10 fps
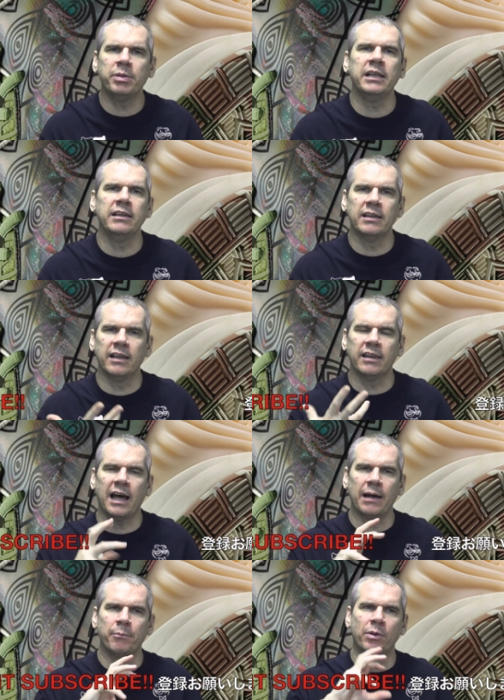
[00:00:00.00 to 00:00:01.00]
be that
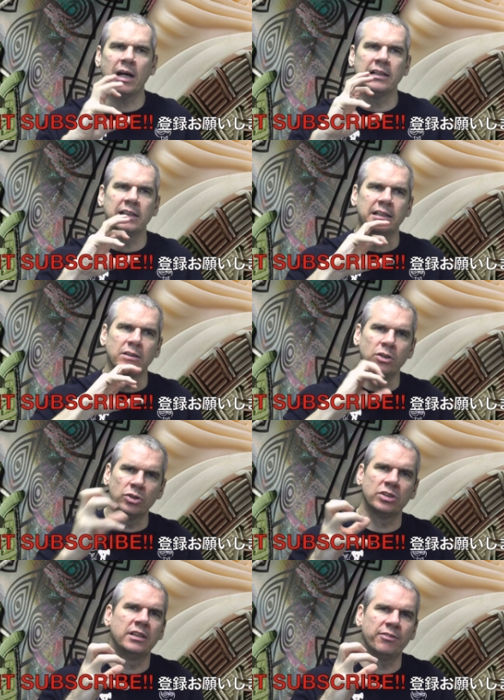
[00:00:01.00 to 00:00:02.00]
that branding
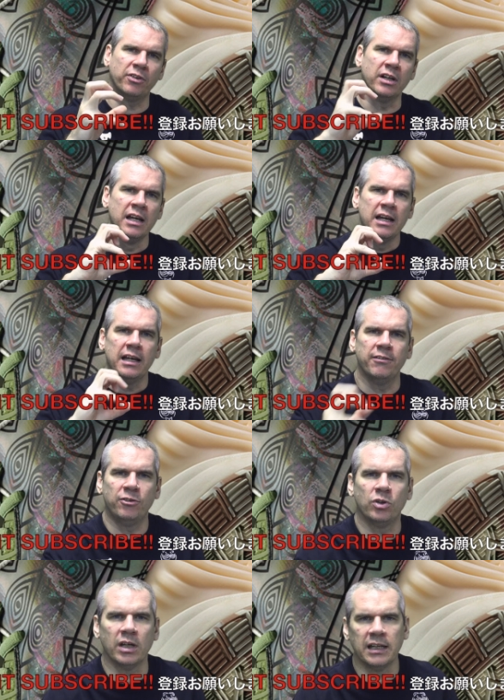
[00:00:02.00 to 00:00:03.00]
looks different if
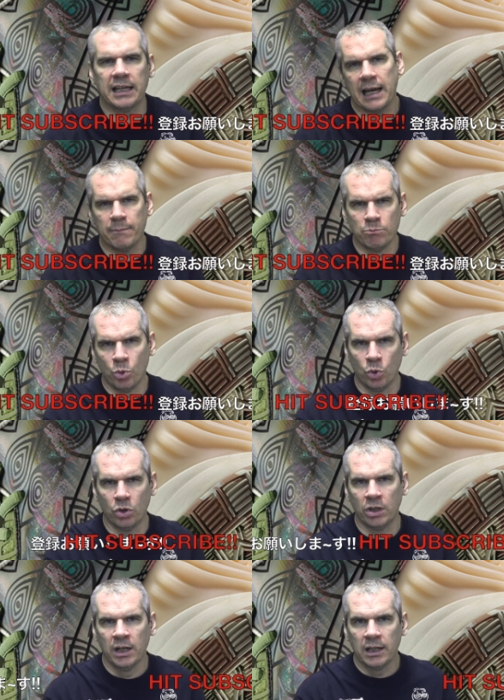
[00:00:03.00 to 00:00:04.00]
you can get
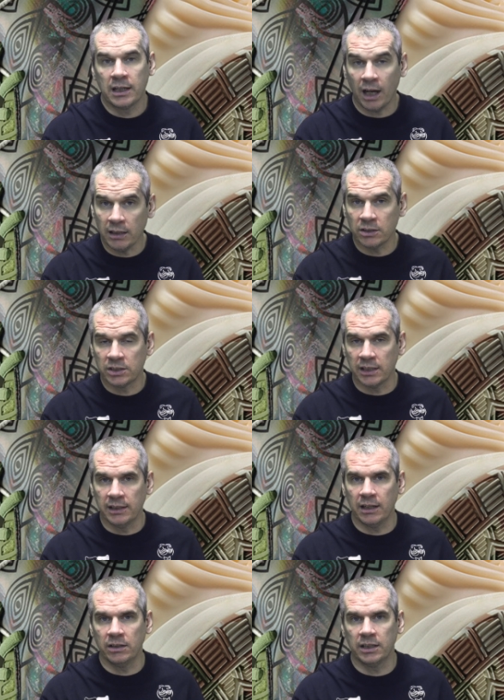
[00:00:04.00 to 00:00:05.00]
more colors in
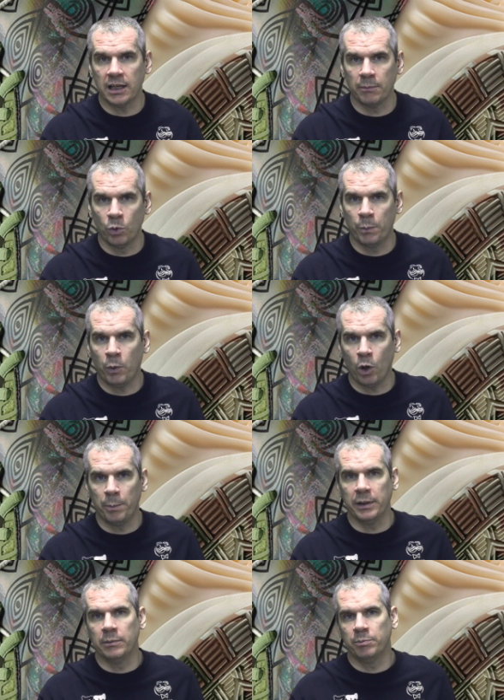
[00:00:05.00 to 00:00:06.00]
there and you get more
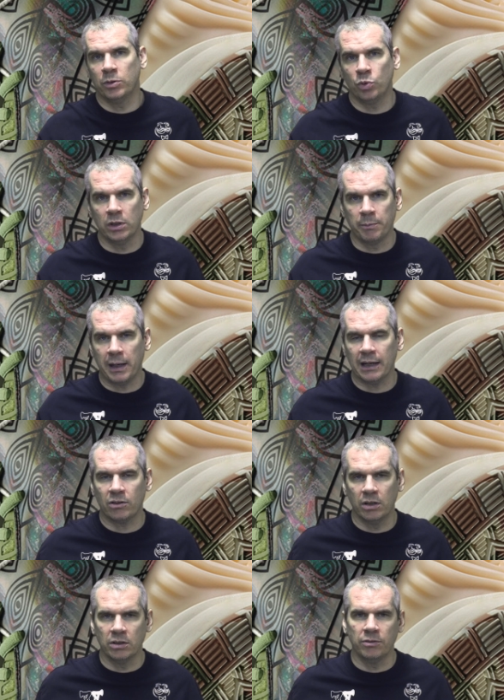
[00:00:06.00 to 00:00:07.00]
pop in between the
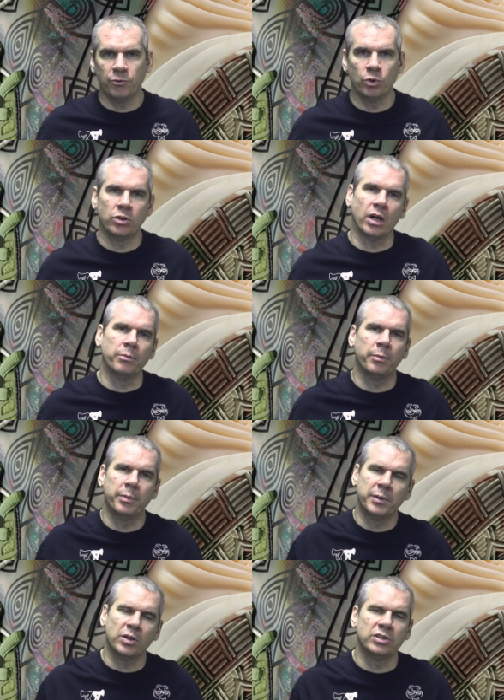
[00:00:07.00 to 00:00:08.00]
background and the foreground. But
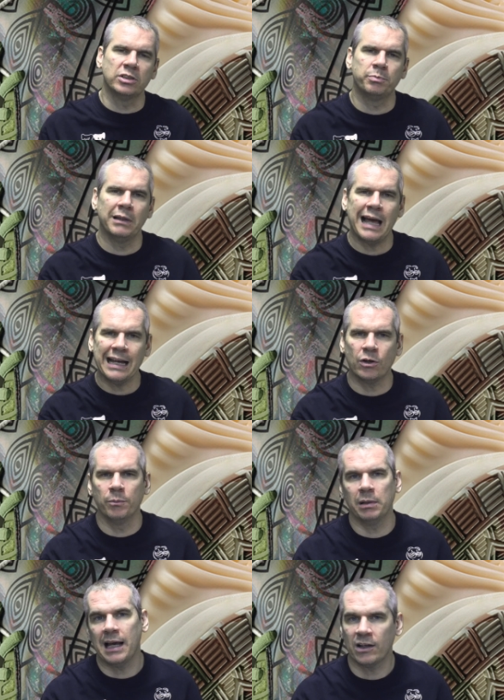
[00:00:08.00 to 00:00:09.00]
because it's black
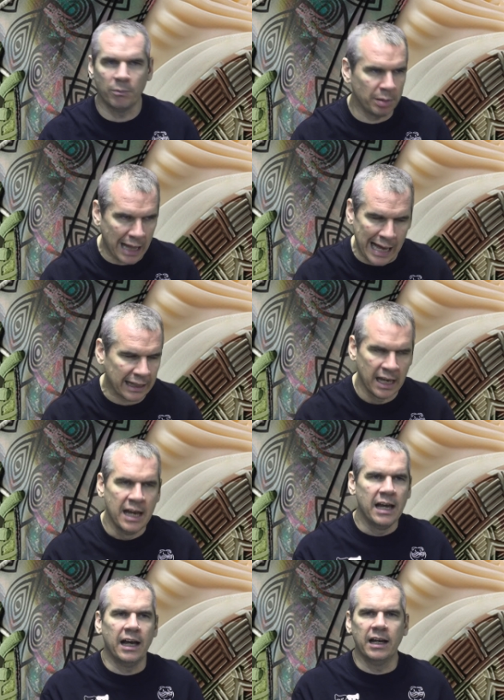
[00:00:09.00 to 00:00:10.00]
on black on black,
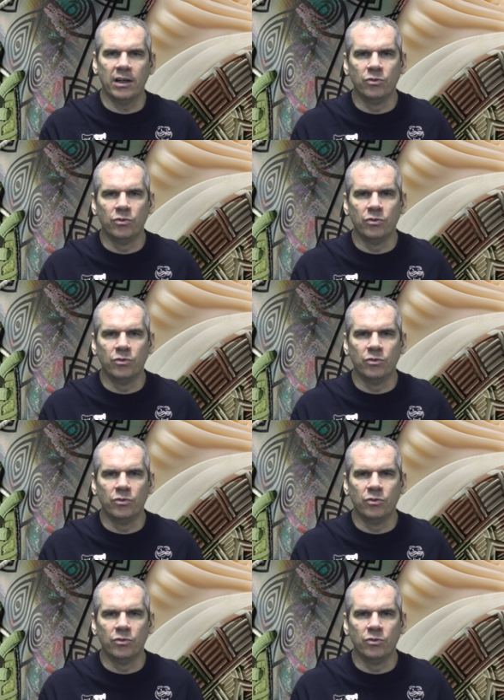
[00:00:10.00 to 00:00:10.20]
uh, it